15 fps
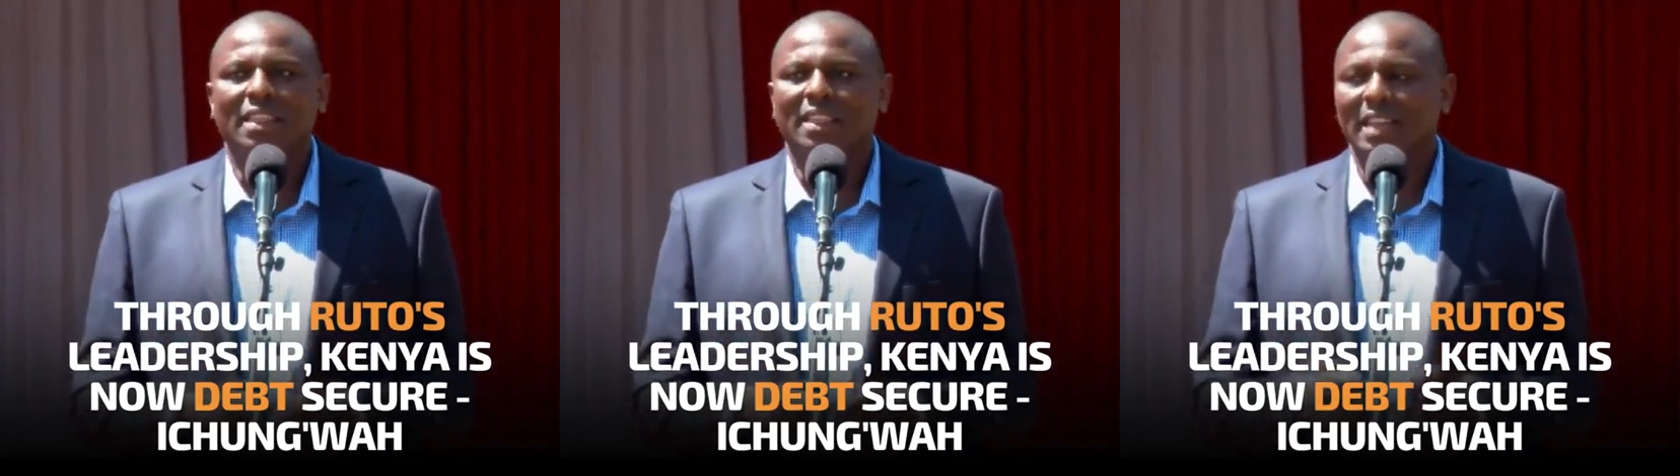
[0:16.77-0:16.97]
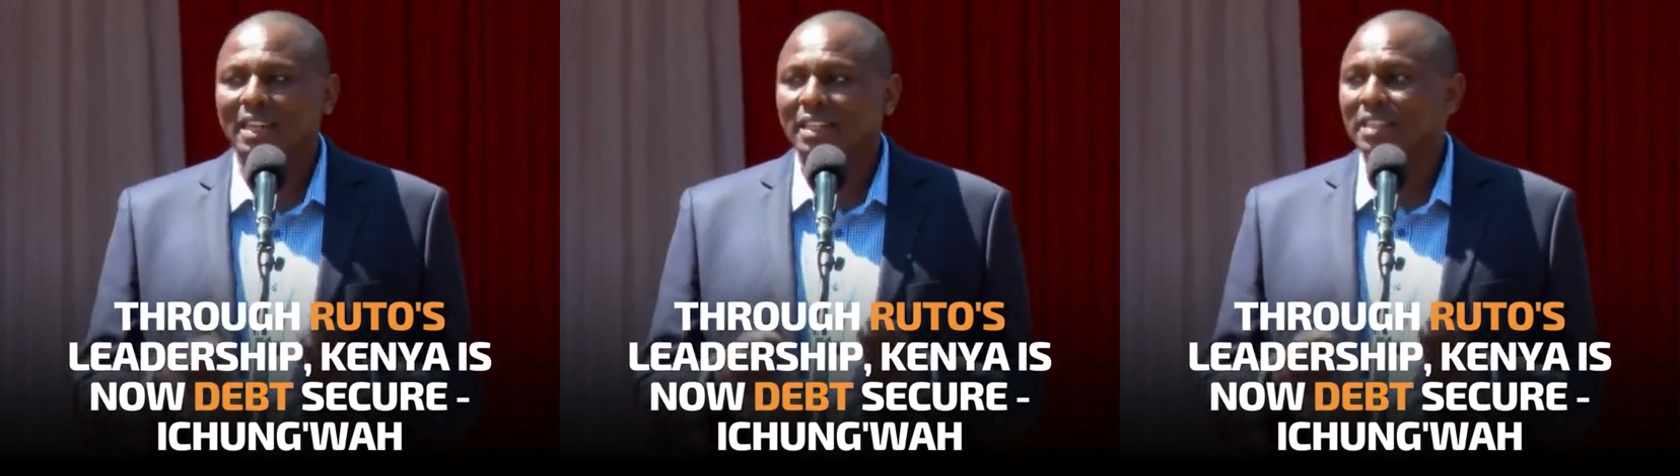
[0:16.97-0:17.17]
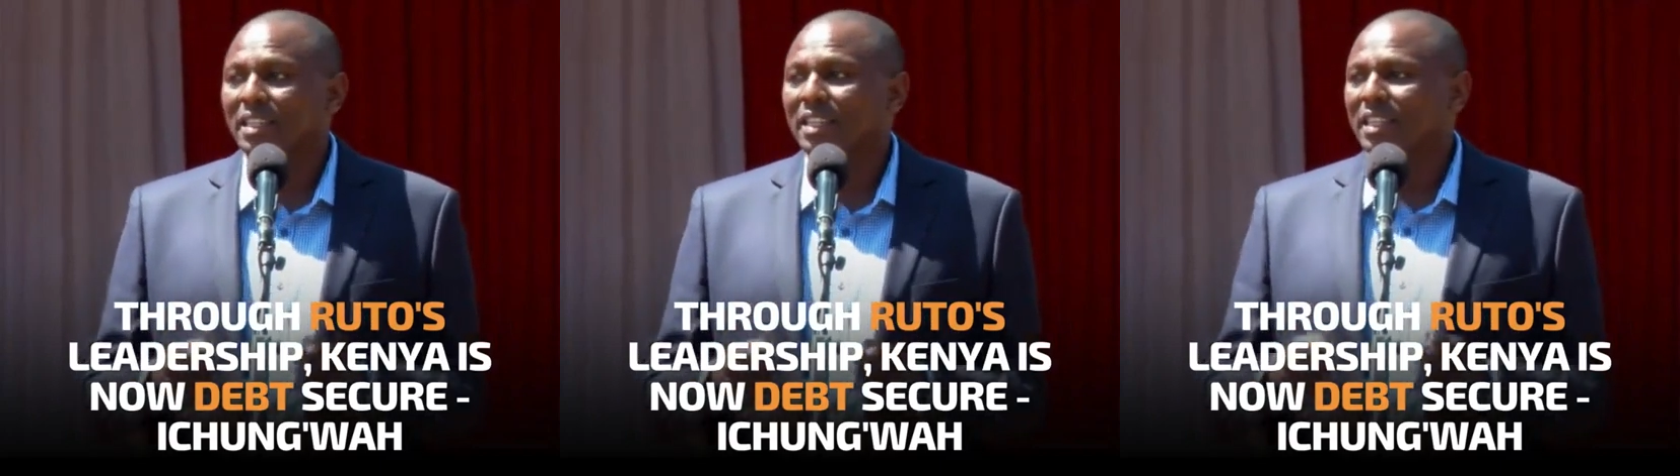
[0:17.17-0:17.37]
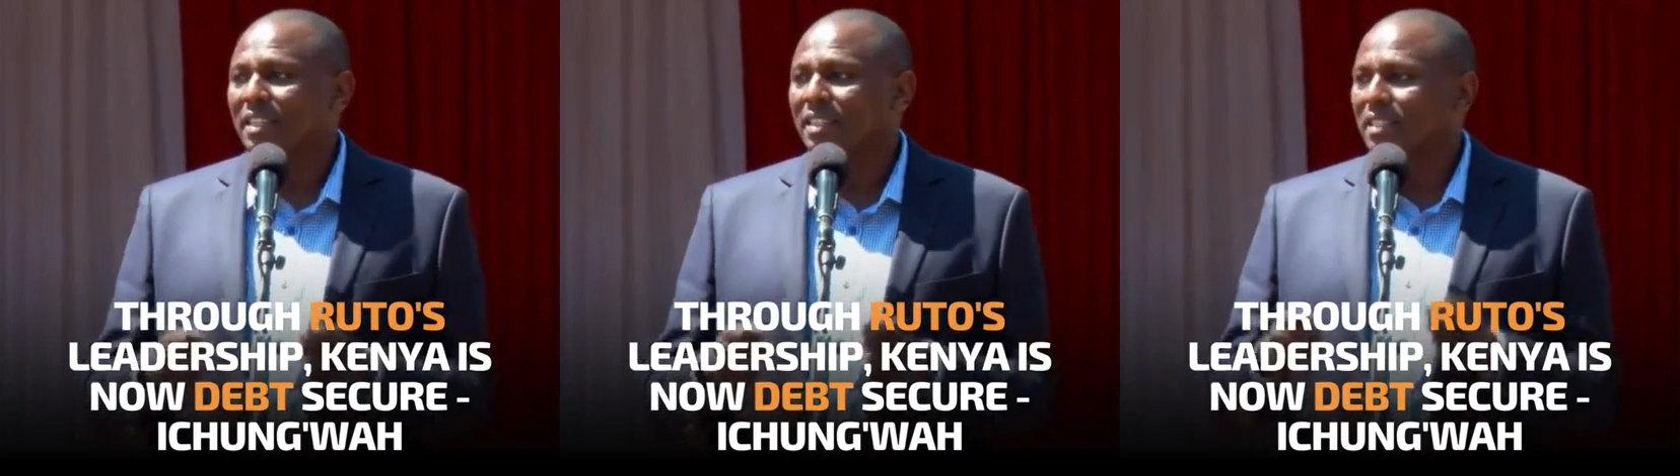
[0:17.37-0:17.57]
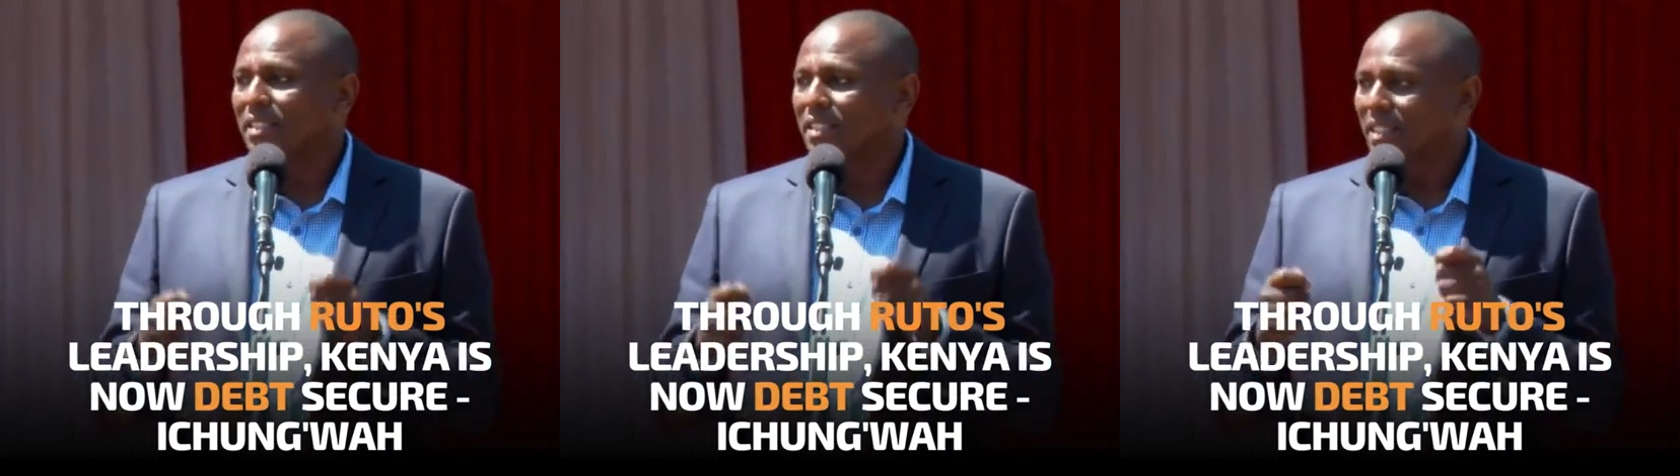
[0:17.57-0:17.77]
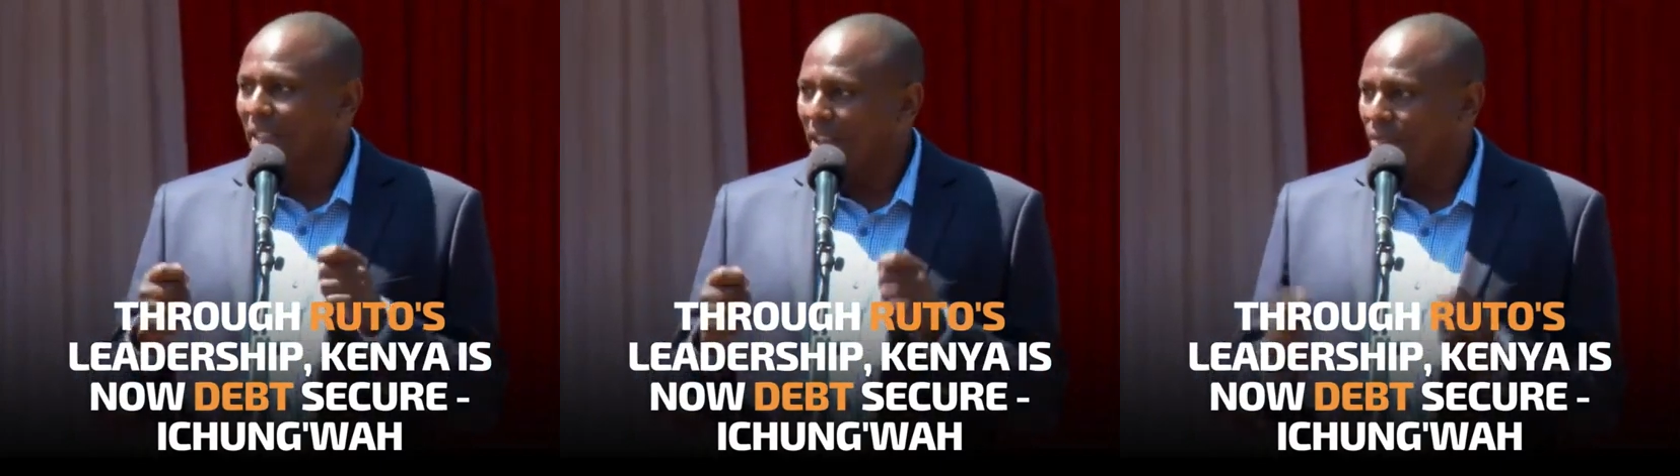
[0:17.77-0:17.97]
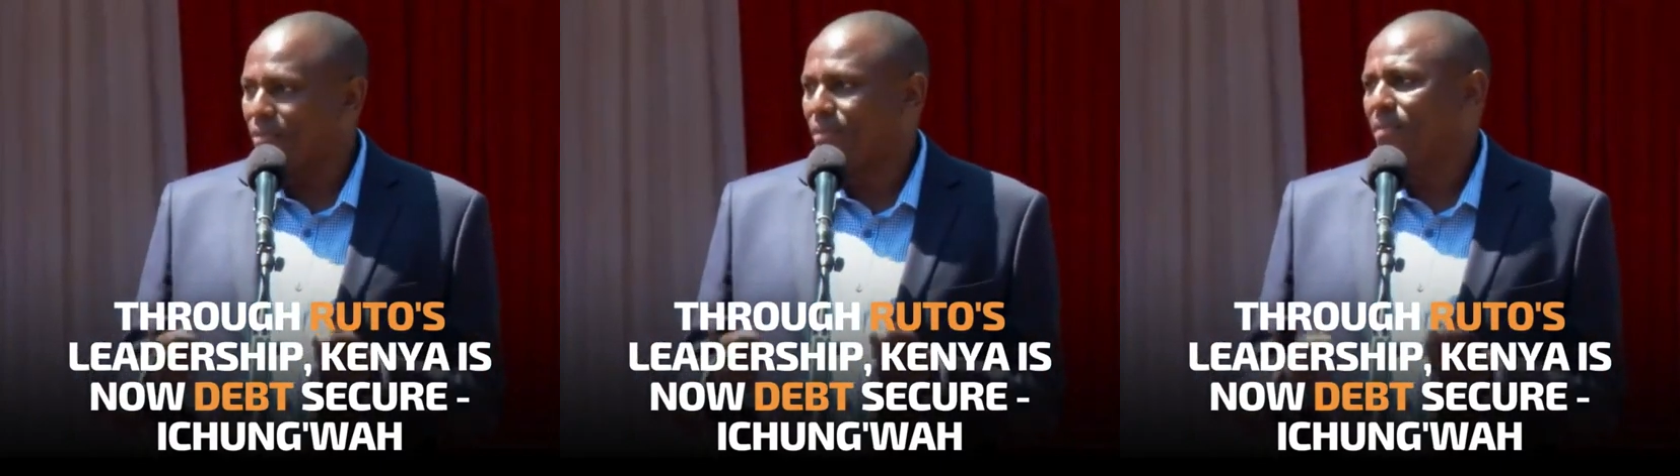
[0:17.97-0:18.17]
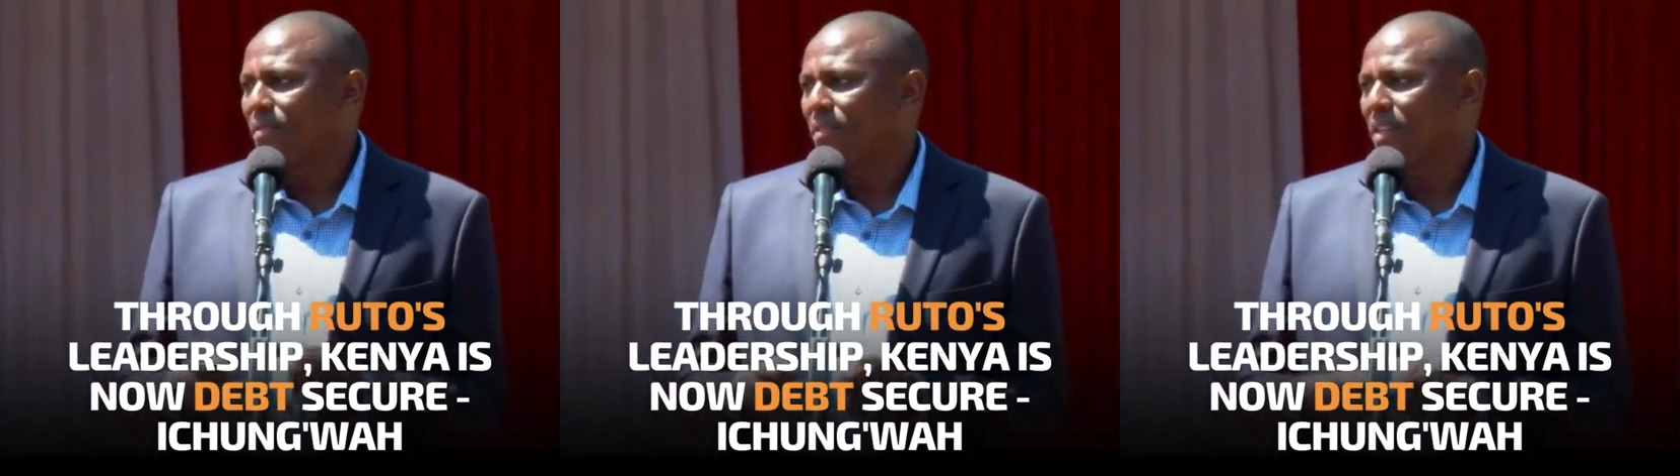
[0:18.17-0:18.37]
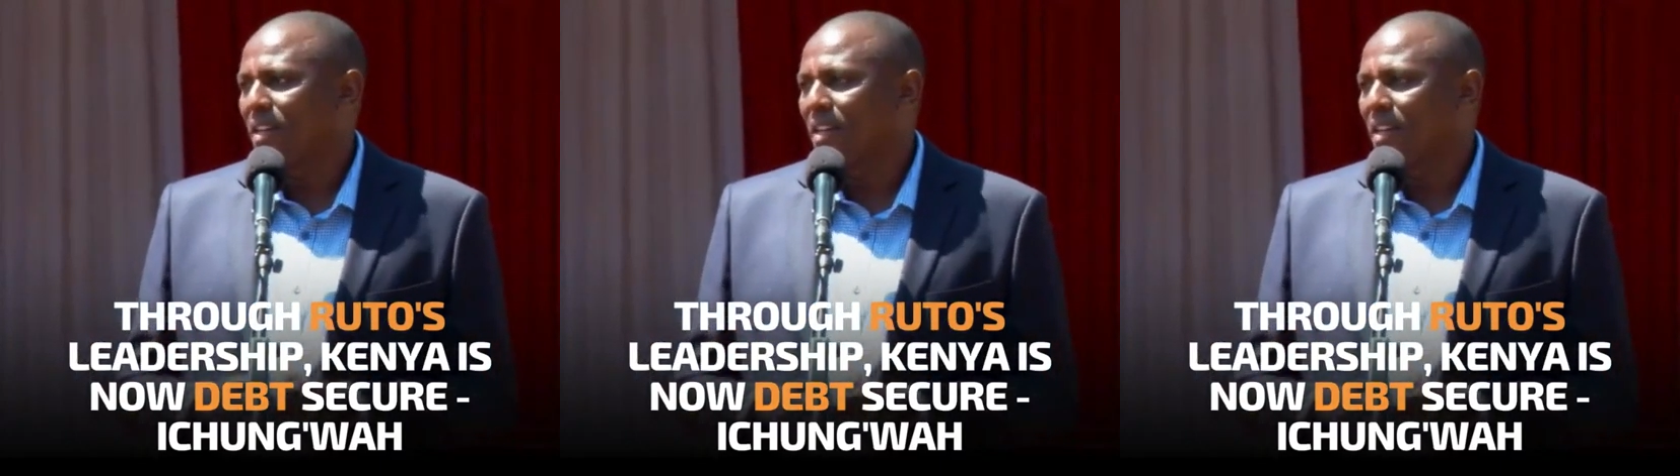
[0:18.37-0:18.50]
that is safe,